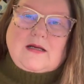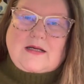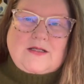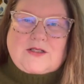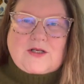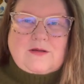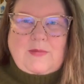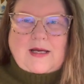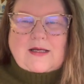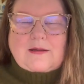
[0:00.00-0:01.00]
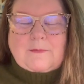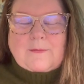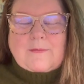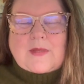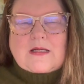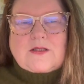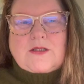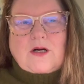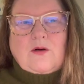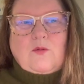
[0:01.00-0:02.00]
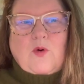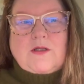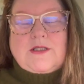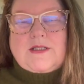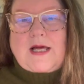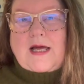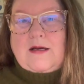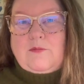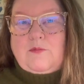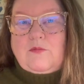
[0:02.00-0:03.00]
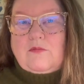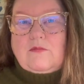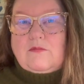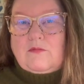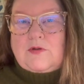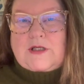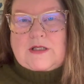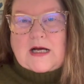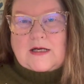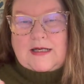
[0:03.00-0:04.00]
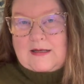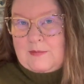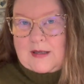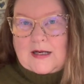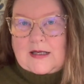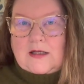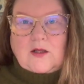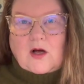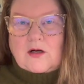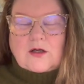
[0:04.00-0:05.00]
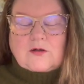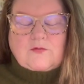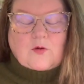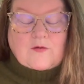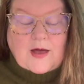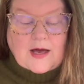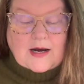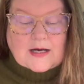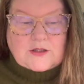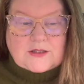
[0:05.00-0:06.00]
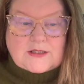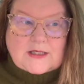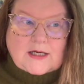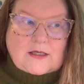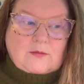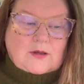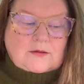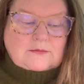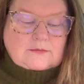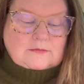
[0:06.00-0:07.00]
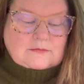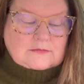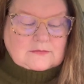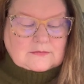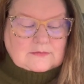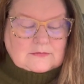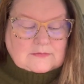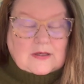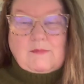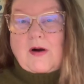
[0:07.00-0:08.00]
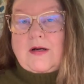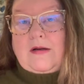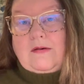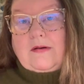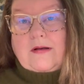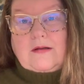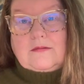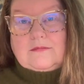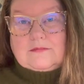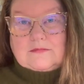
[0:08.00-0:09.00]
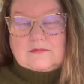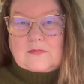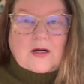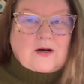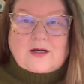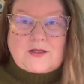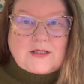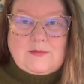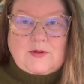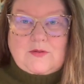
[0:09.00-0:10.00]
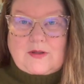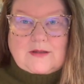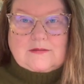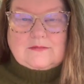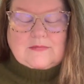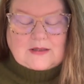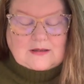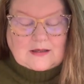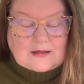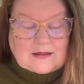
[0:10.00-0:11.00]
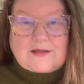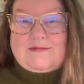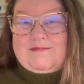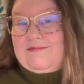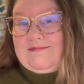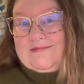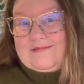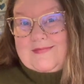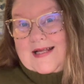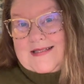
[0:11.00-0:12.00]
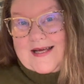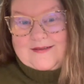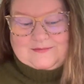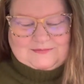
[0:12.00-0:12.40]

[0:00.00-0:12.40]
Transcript: It just couldn't make it. So once they did not need me any longer for that, I just decided, well, I'm already doing it. Why don't I just keep doing it? And that's it.